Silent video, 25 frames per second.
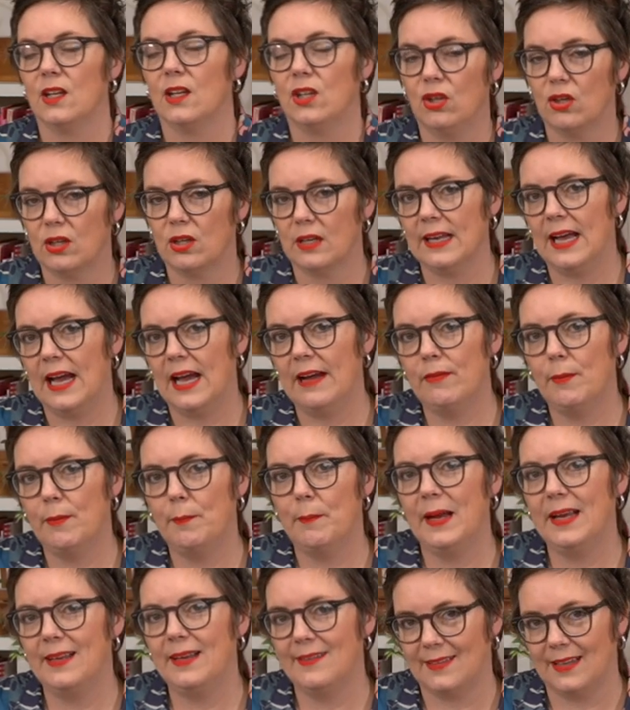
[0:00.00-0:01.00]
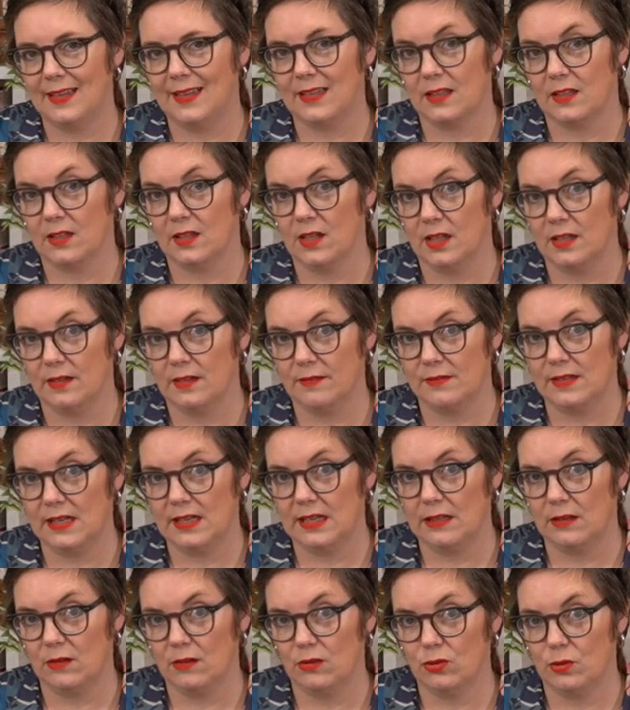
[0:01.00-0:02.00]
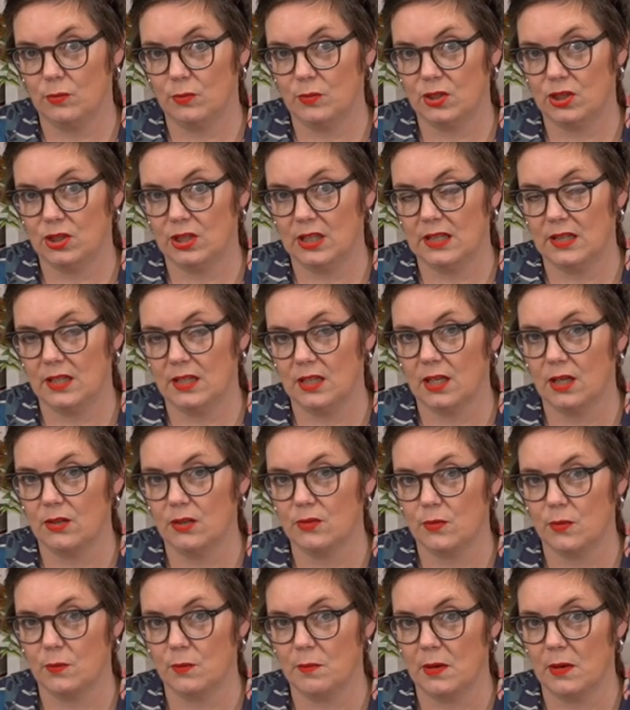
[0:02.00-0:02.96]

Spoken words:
you can have a basic kind of needle on your machine that goes